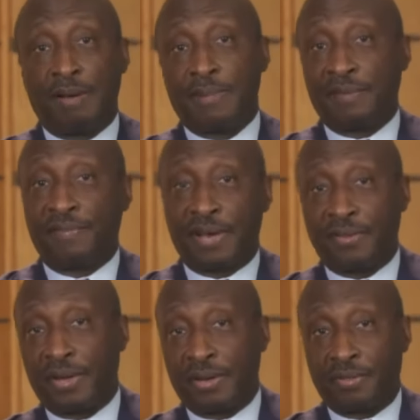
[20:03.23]
My
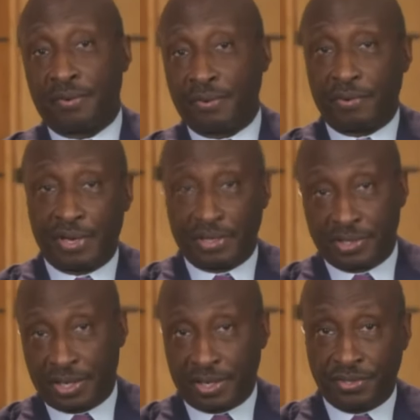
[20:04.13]
father had a third grade
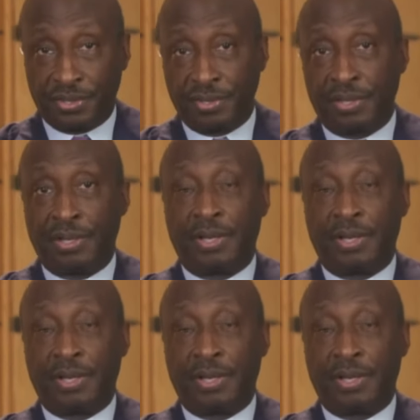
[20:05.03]
education.